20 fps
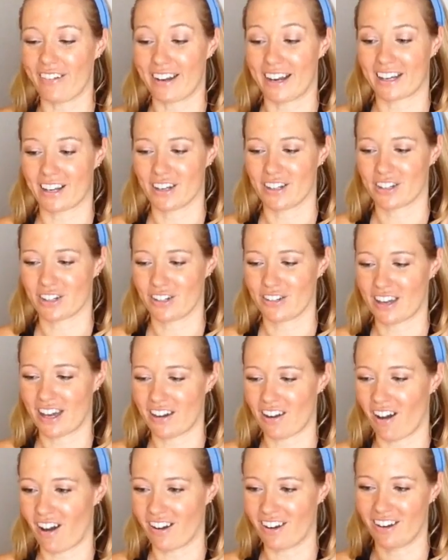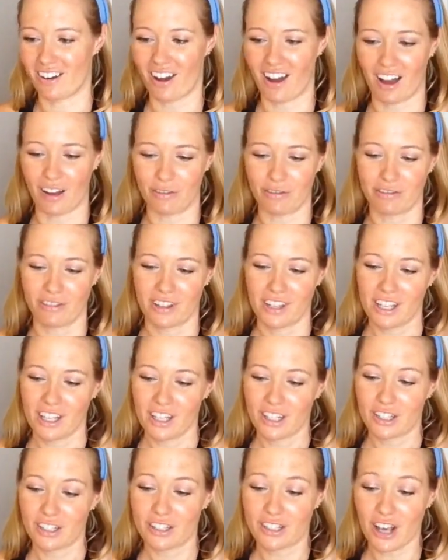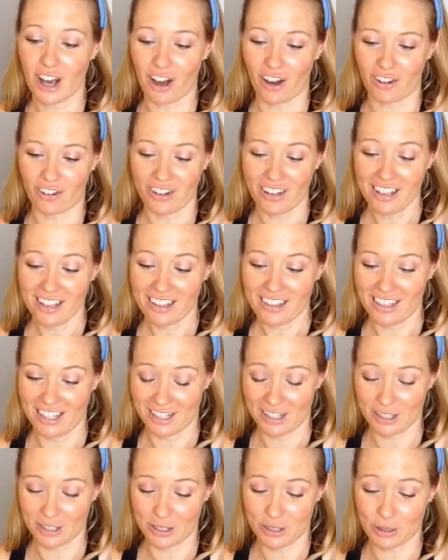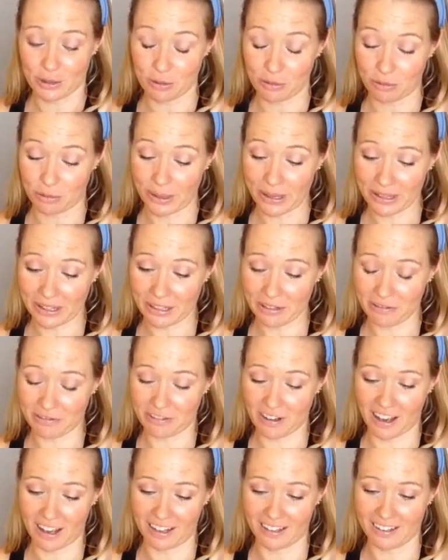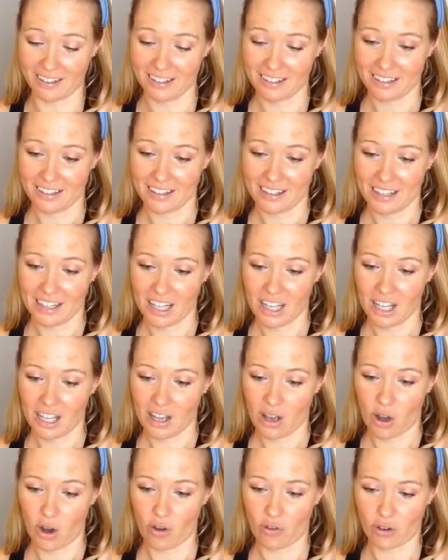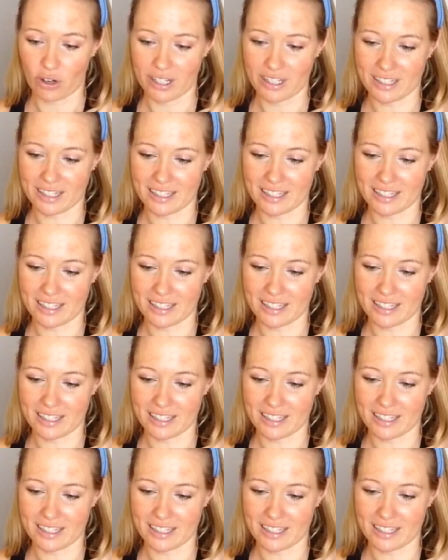and I can turn that on and off. So this looks really fun. Over in